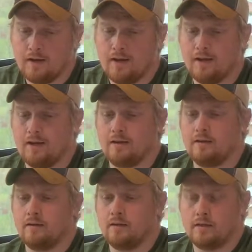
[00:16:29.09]
And
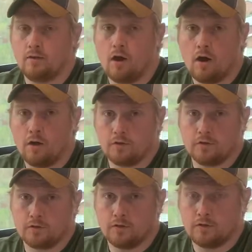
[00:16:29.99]
the other
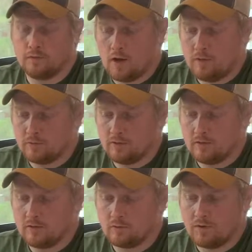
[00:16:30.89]
alternative option
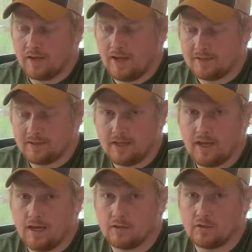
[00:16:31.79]
is one that has a
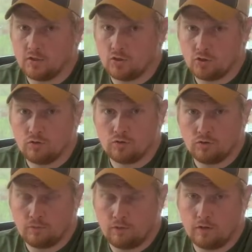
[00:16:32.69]
gauge that shows you
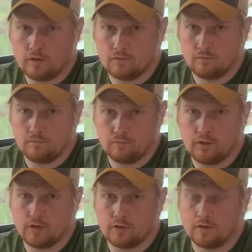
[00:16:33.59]
the park's
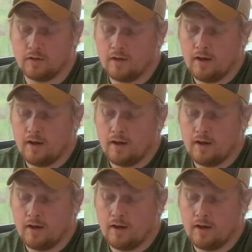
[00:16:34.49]
pressure,